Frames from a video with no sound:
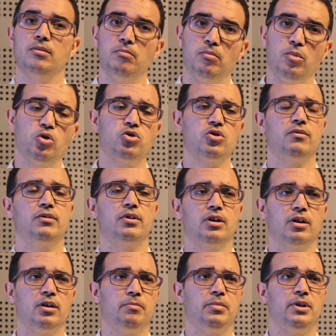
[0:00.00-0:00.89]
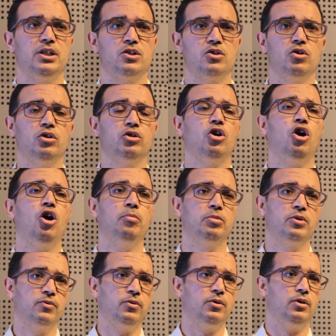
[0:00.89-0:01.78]
most of the companies don't
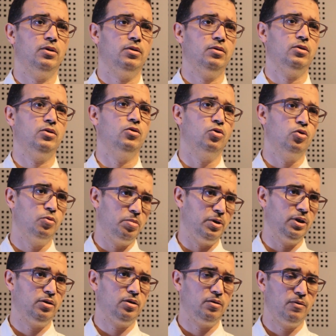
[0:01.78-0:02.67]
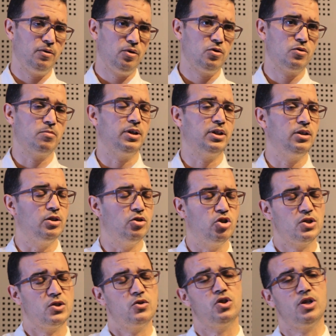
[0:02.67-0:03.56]
opt for group interviews, but they
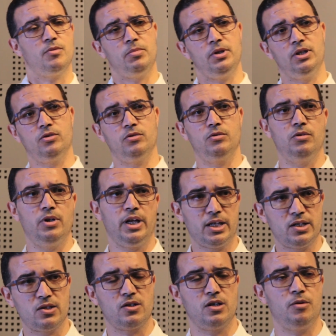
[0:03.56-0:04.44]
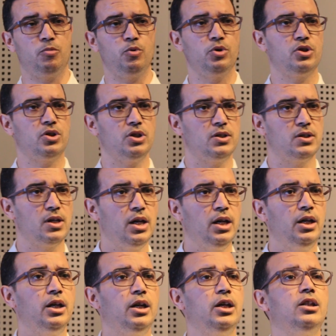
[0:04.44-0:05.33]
just jump into the next step, which is
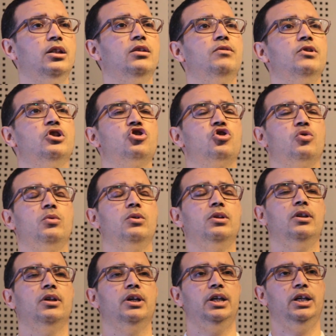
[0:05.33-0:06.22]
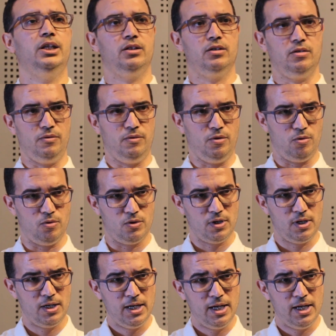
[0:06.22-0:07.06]
individual interviews.